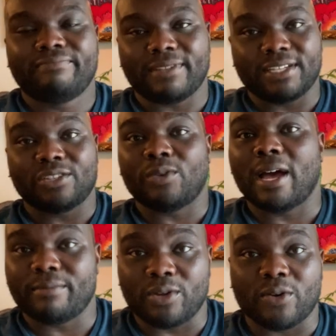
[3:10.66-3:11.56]
this is why
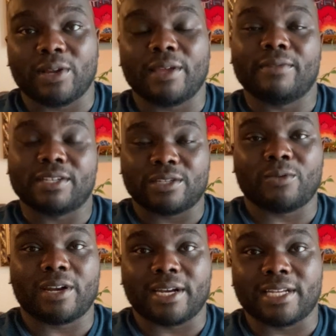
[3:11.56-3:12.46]
I'm doing it. This is
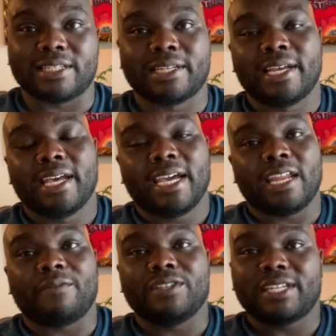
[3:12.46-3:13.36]
what it is.
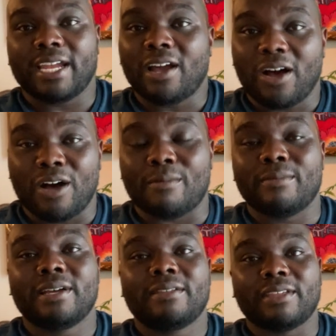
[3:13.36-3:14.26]
And if you stay
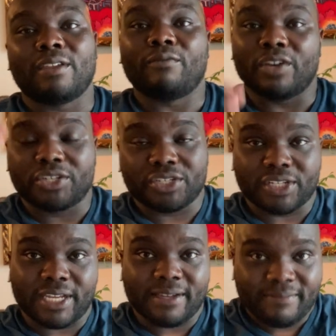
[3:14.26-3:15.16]
calm, then
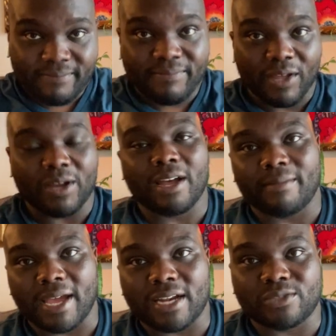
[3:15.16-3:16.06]
eventually they'll
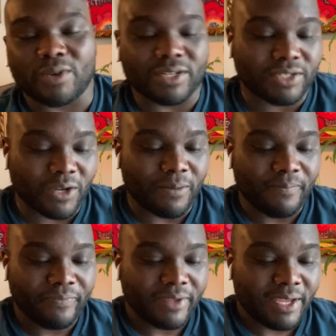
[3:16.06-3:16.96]
come down as well.
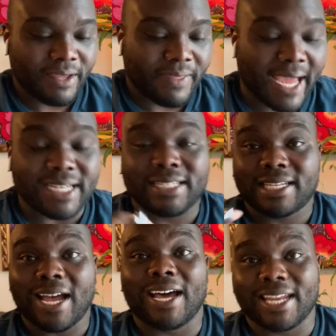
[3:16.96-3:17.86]
So
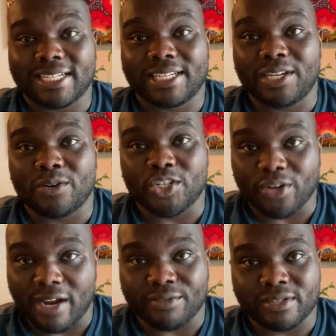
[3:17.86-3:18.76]
that's how I like to deal with
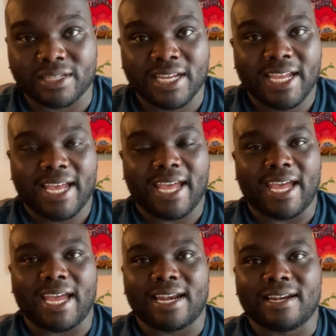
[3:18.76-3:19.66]
drivers.
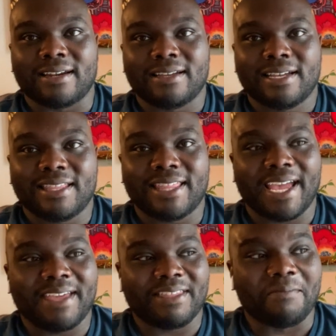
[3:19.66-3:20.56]
And
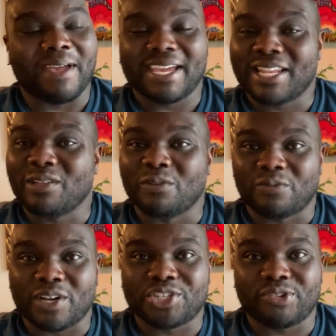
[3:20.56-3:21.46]
They, they may get a little
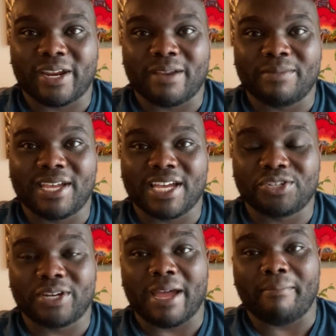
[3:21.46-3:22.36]
frustrated
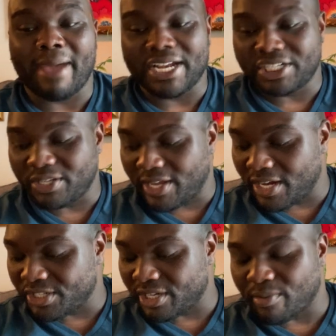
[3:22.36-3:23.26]
because you're not matching their
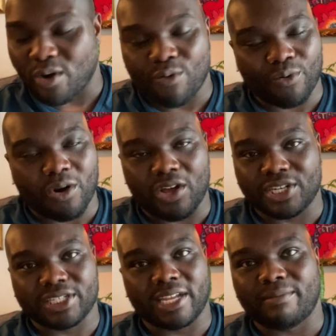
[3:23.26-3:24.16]
energy, but overall,
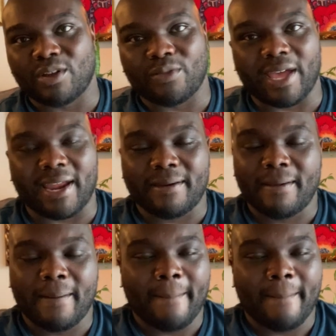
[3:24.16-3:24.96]
just let them know that